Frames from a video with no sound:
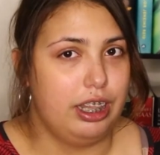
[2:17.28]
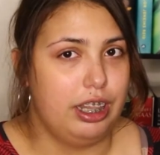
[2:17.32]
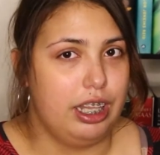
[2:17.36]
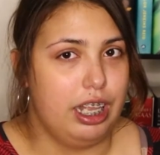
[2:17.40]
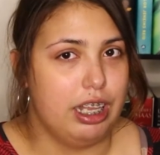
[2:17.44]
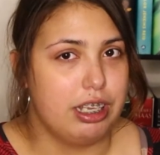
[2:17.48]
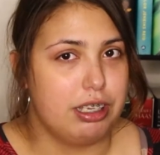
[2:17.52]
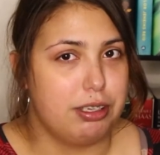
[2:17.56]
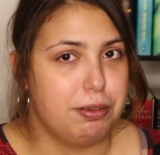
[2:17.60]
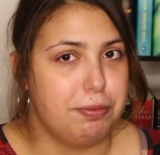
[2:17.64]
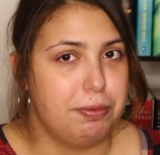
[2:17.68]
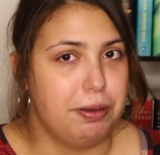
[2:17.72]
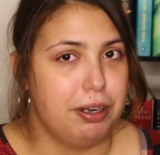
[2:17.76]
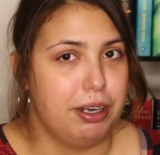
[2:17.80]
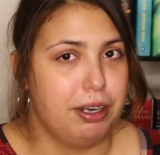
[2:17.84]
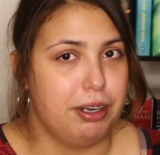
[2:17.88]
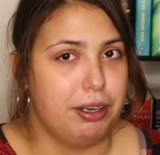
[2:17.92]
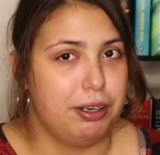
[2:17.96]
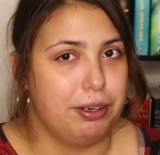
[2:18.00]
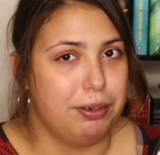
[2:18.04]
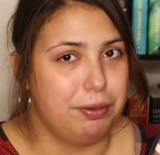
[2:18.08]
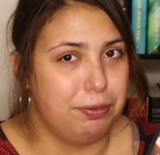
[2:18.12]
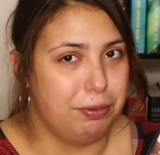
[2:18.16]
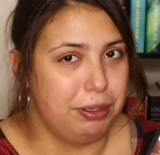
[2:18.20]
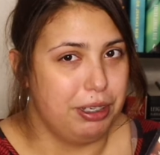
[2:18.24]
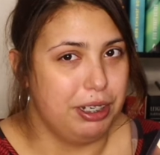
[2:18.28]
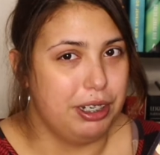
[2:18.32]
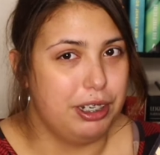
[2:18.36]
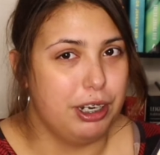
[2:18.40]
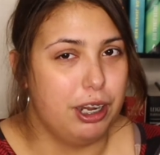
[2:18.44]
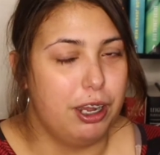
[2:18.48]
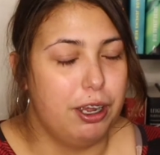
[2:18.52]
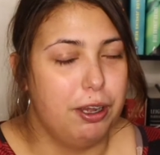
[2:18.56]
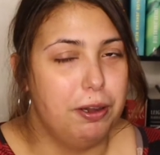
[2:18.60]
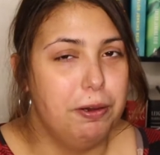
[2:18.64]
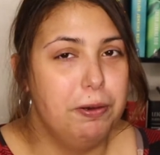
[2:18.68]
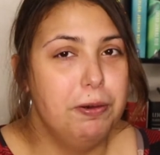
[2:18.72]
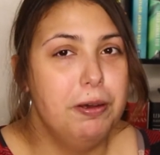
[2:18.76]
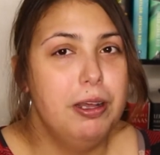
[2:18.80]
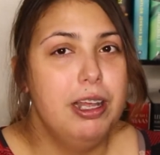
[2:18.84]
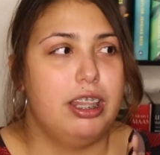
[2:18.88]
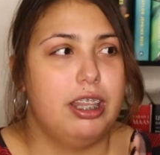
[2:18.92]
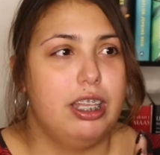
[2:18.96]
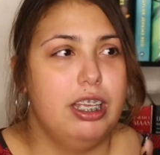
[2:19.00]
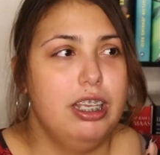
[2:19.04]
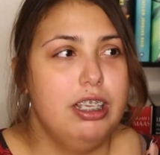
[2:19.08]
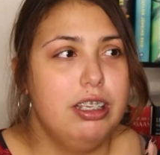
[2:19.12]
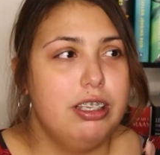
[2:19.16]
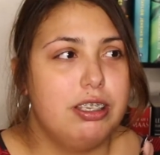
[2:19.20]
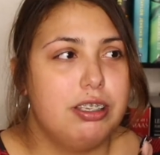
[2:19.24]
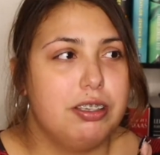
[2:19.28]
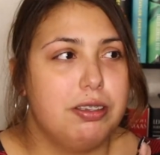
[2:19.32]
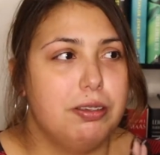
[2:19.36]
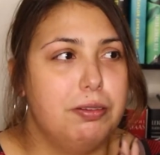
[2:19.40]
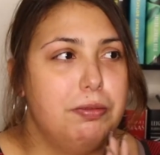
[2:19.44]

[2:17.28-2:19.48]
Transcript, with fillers: That's where we go. This